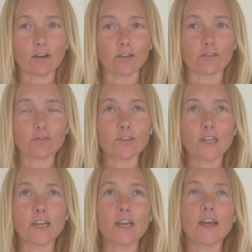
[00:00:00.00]
of.
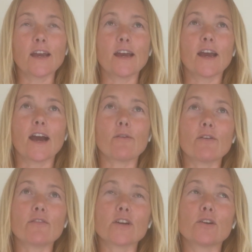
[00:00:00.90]

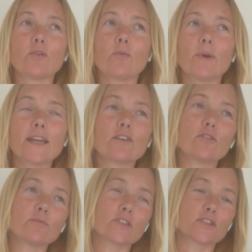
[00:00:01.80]
However, when it
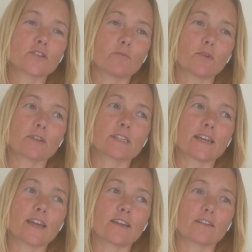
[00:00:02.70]
comes to someone
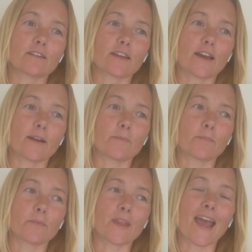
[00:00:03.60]
saying that their
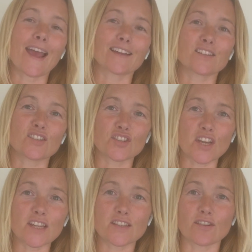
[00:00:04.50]
ex
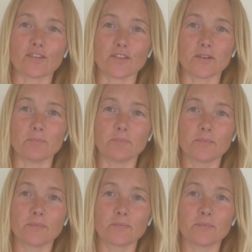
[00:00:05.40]
cheated on them,
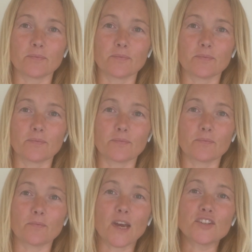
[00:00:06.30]

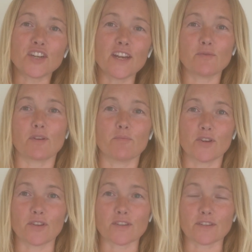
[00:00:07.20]
a genuine
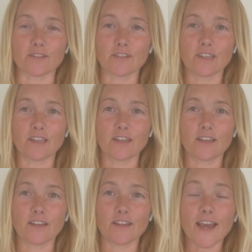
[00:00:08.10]
person,
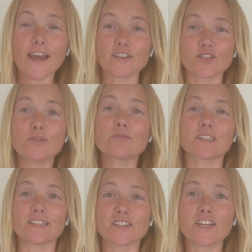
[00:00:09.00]
the ex
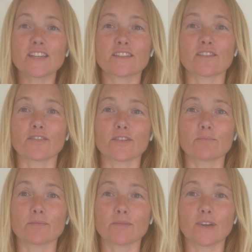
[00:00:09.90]
usually cheated on them,
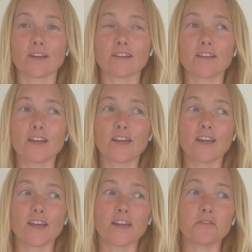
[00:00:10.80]
and
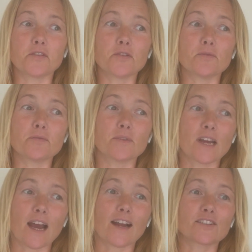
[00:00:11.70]
if you
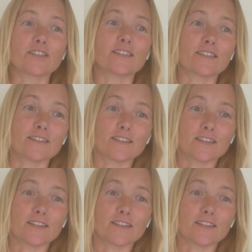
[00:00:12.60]
actually